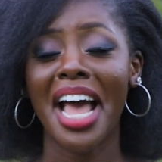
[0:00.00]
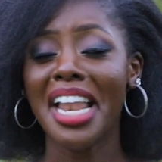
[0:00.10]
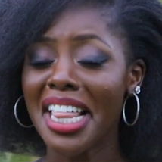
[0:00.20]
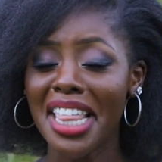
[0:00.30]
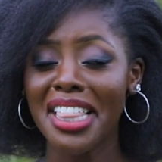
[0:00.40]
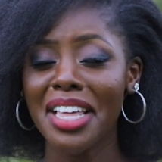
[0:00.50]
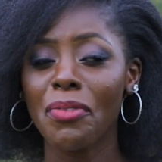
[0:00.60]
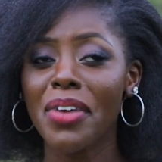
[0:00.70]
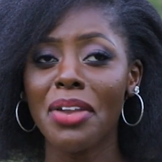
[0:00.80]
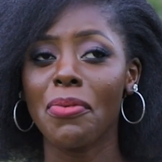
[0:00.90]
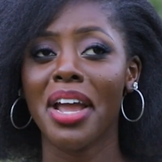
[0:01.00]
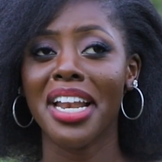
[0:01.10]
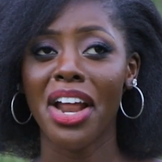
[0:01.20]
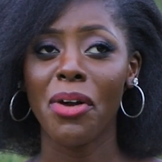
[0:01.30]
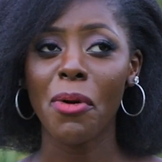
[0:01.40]
Another thing, when you were
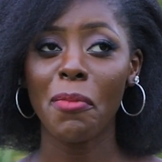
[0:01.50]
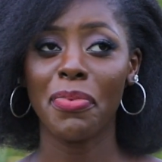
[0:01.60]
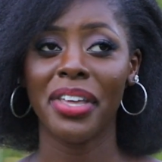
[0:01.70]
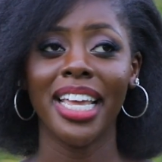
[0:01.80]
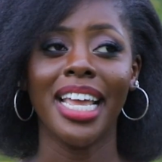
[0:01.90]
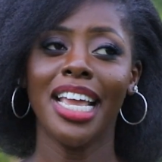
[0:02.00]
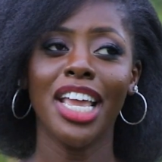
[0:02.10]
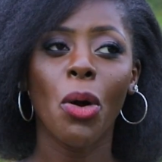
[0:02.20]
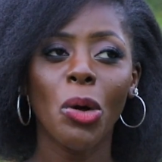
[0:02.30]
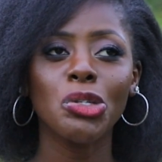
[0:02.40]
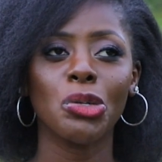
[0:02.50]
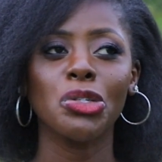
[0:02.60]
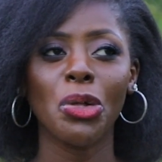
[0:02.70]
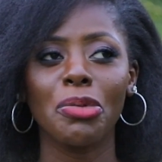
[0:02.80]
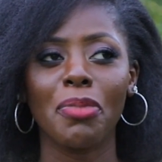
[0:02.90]
in Nairobi, He also
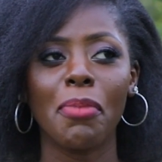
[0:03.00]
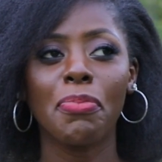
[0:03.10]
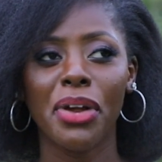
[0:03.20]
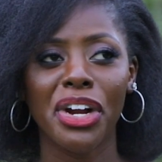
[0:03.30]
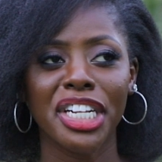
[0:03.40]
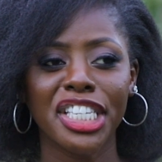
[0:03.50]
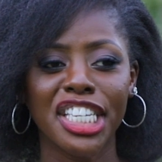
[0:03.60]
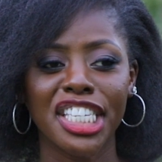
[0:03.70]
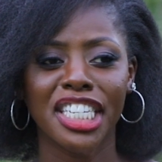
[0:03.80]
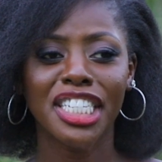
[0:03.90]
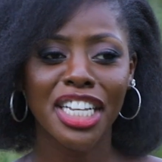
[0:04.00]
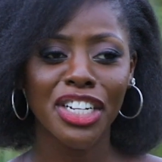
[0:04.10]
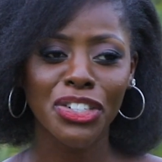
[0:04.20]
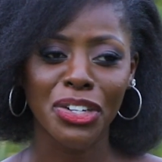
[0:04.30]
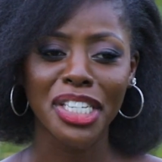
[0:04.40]
told my parents his
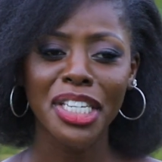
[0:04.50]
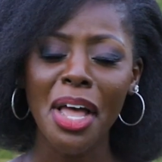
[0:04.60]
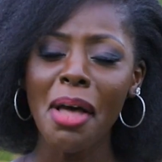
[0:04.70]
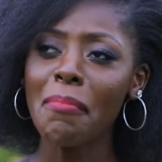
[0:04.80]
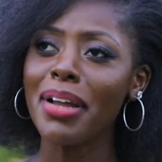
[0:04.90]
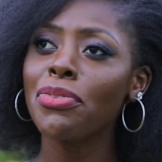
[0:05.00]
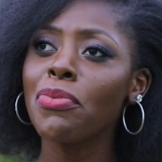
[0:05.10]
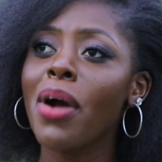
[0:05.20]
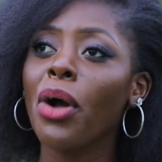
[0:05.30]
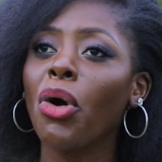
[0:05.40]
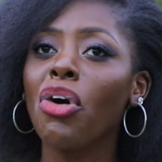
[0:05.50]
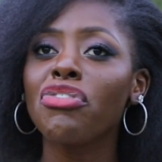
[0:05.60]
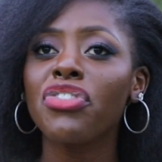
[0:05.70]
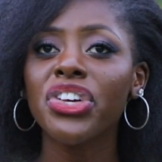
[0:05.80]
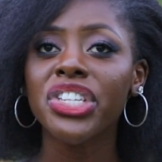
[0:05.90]
intentions, but we were
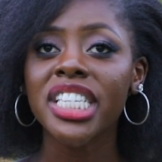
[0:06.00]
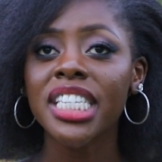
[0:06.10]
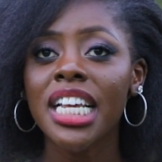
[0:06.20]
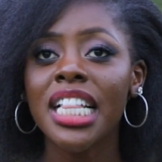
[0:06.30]
confused.